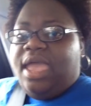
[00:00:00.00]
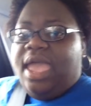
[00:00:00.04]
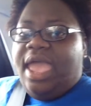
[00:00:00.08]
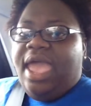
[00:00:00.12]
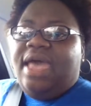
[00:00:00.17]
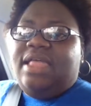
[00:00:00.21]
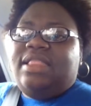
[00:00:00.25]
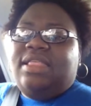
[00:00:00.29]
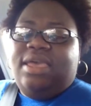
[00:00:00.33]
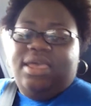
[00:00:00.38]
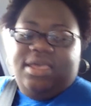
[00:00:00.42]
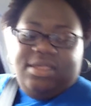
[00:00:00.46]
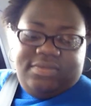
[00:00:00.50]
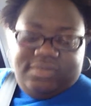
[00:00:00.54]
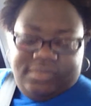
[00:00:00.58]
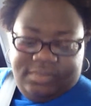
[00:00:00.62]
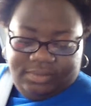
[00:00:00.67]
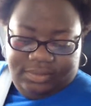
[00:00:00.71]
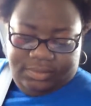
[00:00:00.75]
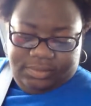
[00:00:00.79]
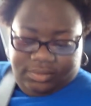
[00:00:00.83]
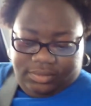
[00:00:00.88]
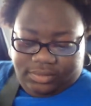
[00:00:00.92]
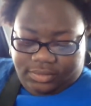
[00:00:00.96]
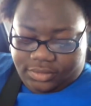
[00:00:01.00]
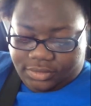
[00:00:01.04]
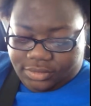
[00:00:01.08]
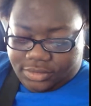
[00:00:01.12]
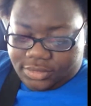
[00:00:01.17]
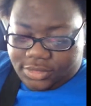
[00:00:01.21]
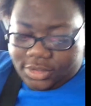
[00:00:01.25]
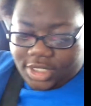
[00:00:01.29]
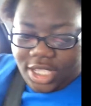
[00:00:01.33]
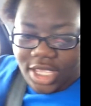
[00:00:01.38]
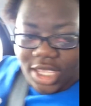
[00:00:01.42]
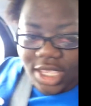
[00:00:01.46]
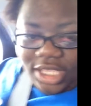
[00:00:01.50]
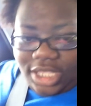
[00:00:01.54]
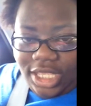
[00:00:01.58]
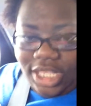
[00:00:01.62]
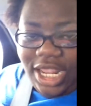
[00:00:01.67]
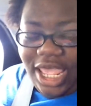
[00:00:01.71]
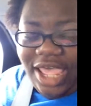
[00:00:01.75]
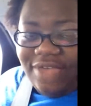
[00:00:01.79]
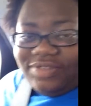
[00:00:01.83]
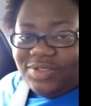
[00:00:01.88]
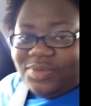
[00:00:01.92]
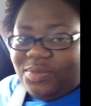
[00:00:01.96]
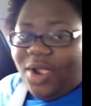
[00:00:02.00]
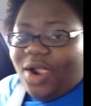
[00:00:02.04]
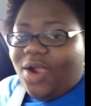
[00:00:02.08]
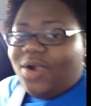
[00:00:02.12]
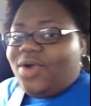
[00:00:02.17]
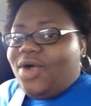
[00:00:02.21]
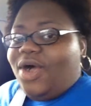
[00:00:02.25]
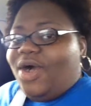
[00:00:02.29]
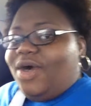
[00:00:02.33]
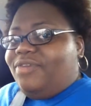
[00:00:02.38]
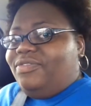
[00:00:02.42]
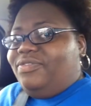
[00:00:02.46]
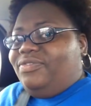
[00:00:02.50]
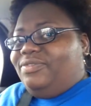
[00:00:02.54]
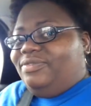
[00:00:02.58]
Alan. What, girl? Can I have tomorrow off?